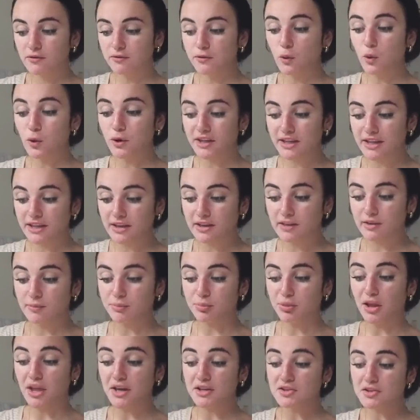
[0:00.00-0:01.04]
40
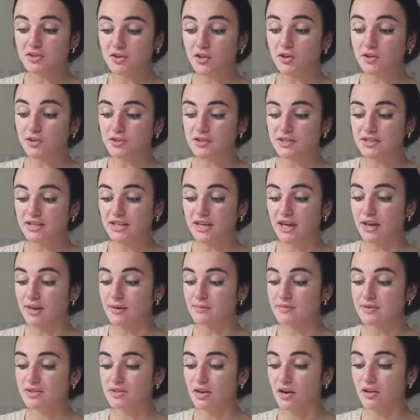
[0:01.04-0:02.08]
plus girls
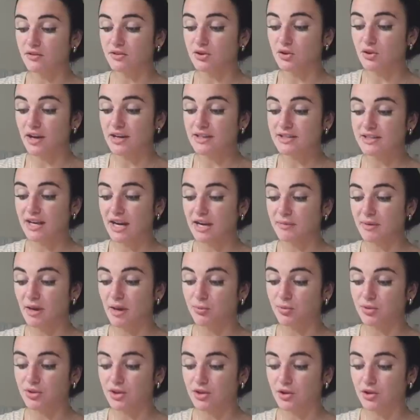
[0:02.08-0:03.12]
DMs of you guys setting me
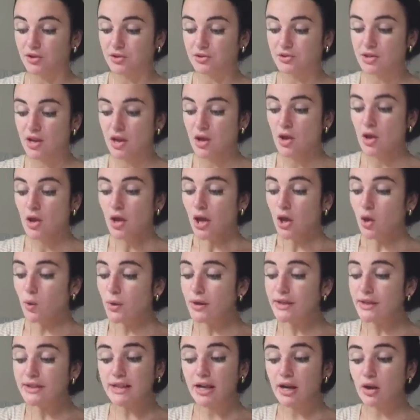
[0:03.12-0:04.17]
up with girls who
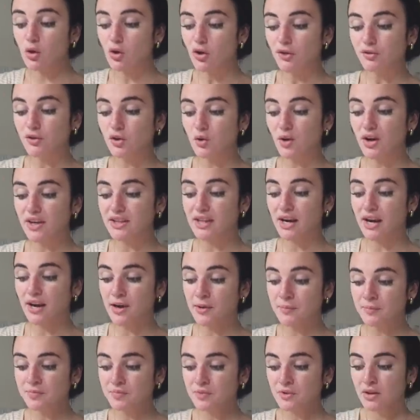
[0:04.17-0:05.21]
work there or if you work
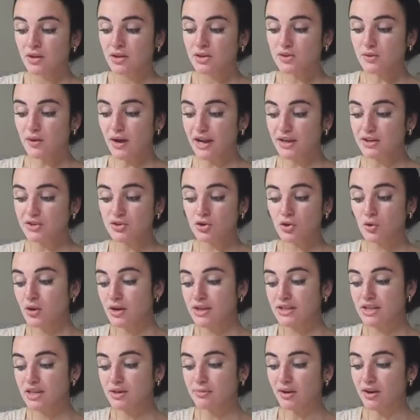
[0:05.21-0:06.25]
there. So I had no
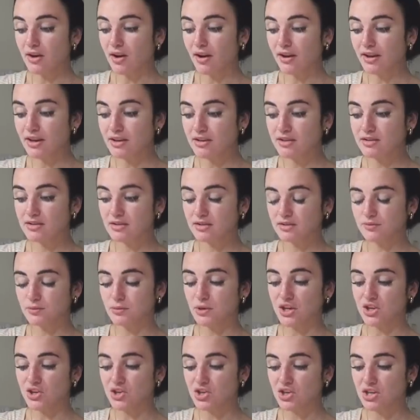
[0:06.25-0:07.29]
idea my audience
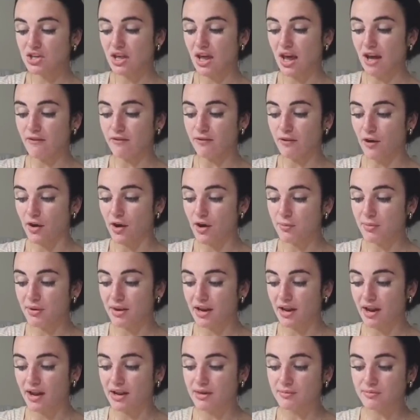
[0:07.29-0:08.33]
reached that far,
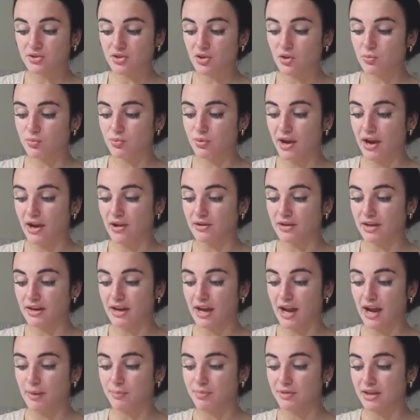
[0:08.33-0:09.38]
but I'm so proud and
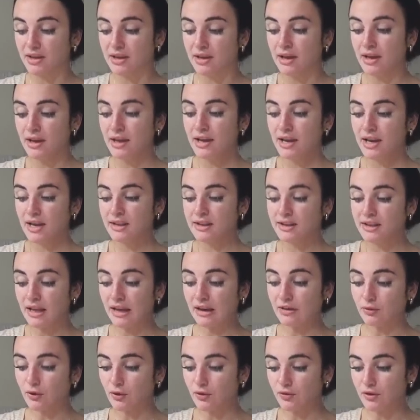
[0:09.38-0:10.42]
happy and
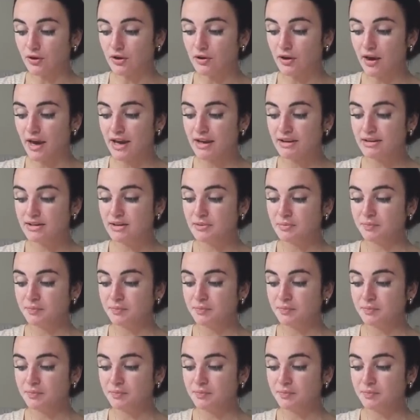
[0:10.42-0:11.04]
thankful for you guys.